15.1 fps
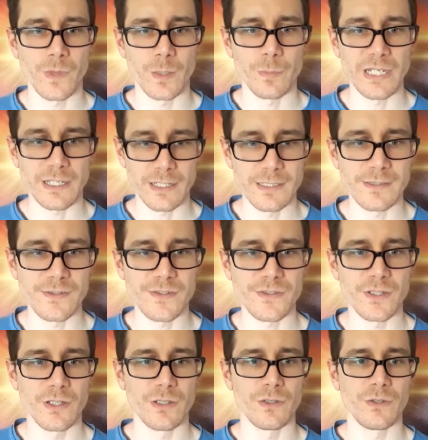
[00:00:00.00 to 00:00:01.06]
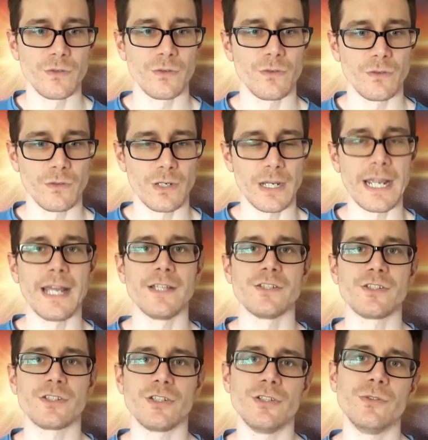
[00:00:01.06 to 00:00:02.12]
Because
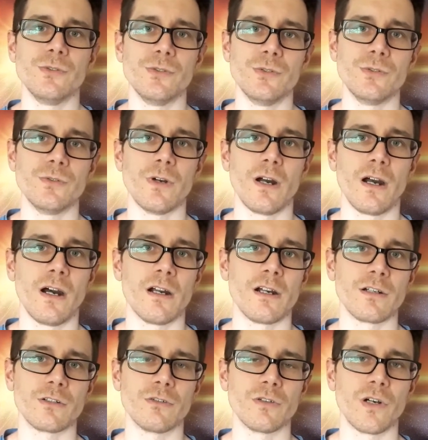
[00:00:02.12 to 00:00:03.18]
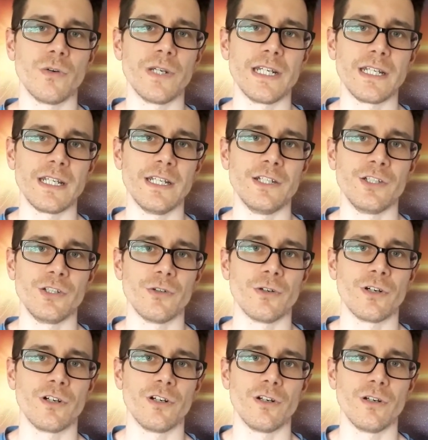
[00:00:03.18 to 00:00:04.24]
as you are growing in
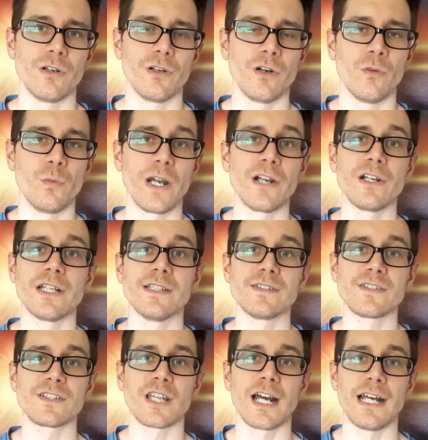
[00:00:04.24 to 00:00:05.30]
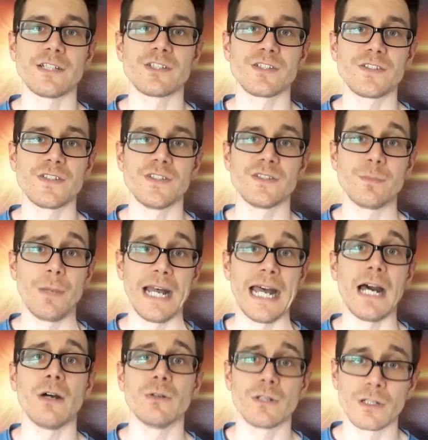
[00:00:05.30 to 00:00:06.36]
your awareness, consciousness,
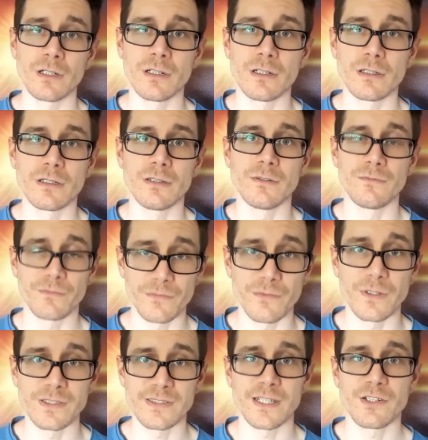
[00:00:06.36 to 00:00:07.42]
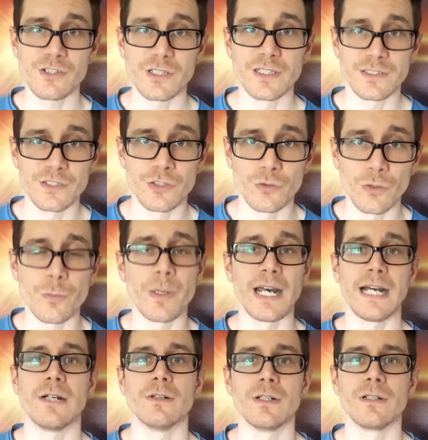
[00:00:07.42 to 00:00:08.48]
power, essentially it's your
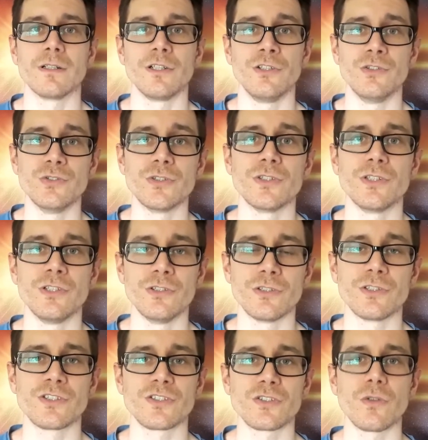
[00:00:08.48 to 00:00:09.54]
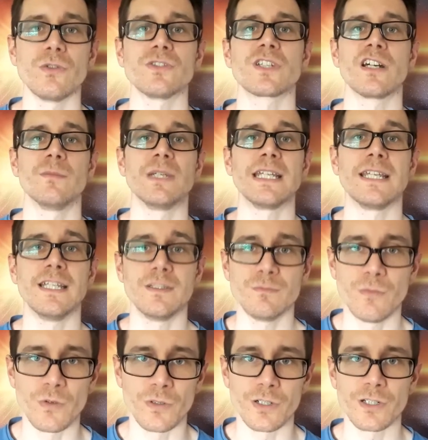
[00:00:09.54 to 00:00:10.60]
power, your soul's coming in
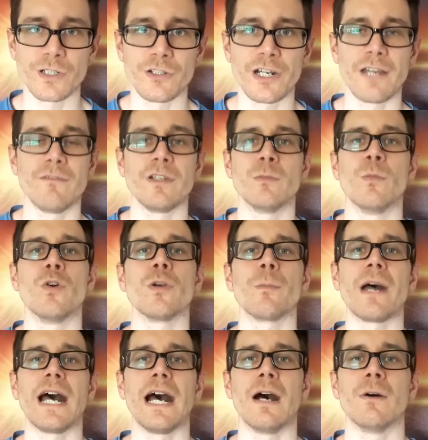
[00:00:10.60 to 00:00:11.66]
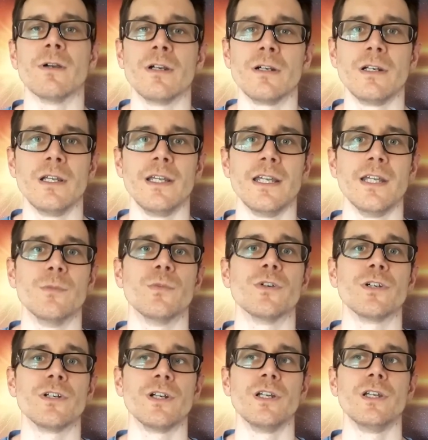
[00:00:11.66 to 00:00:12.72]
more, you're having more power and
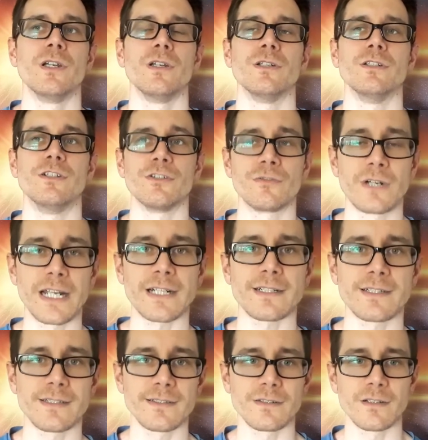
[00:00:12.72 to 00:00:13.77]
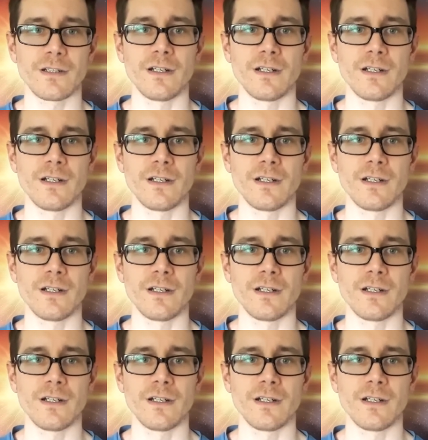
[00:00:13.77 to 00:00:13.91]
more direct